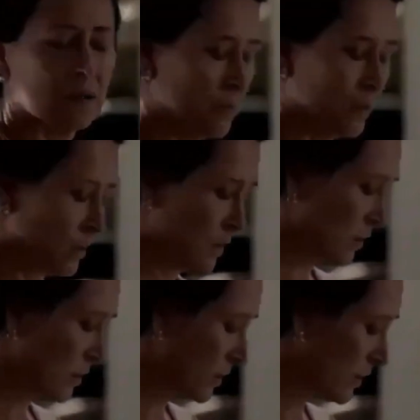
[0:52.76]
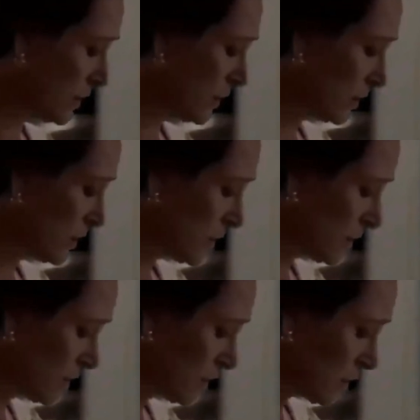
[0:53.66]
Mary. Yeah, actually, I'm
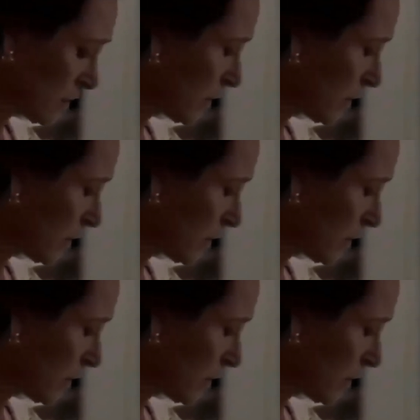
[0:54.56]
just looking